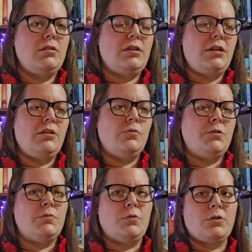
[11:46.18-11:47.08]
leaning
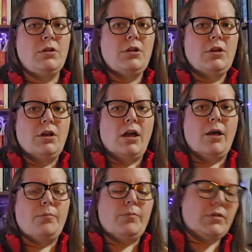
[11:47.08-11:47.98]
towards a more
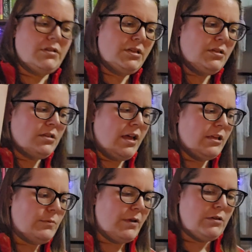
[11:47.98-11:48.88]
um, militant
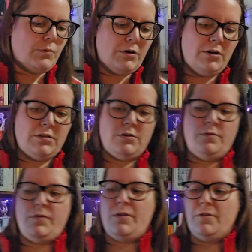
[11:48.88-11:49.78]
aspect, whereas
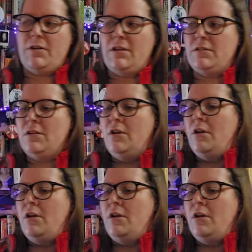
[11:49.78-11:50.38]
her father is